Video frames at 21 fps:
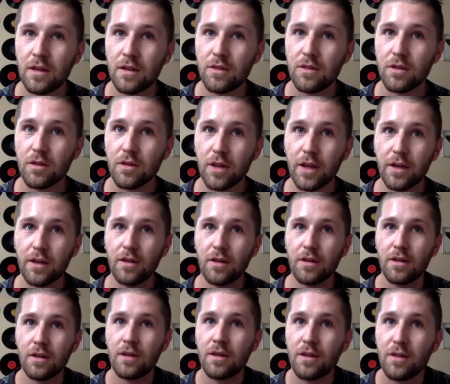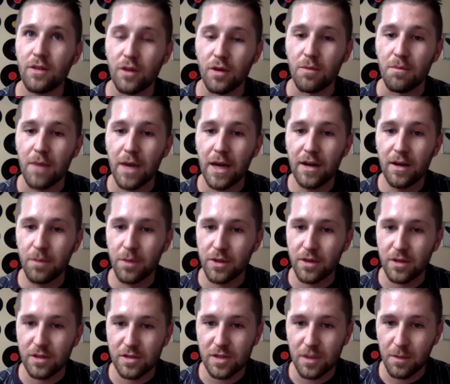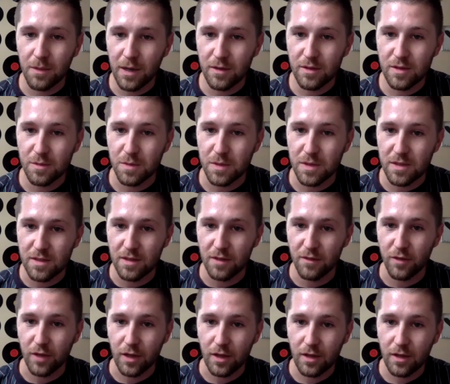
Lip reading: They're like, they're meta, but they're somehow specific.